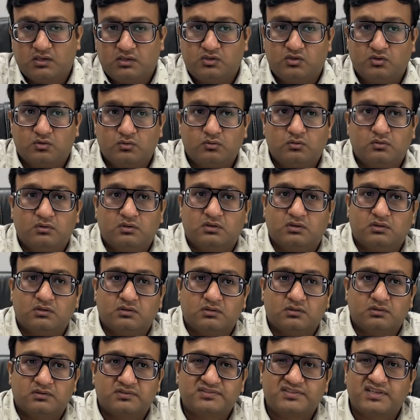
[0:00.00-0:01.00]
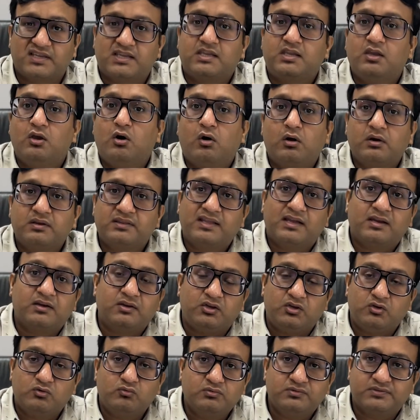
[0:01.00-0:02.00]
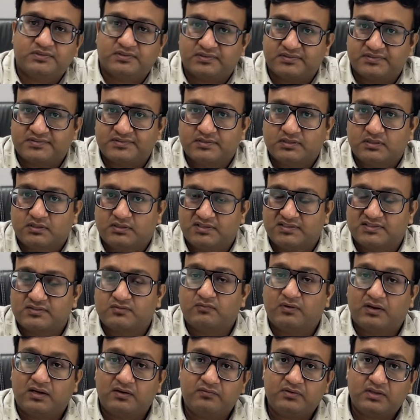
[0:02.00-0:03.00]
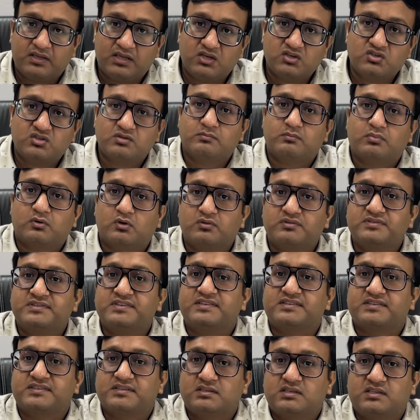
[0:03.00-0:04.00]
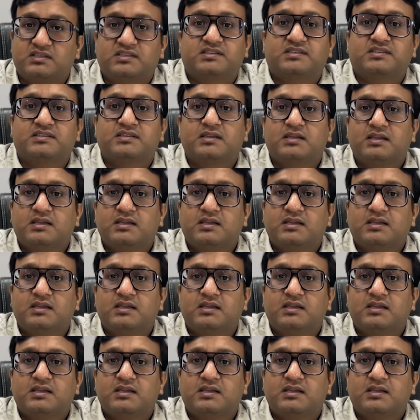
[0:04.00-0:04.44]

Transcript: you know secure their users, this verification process is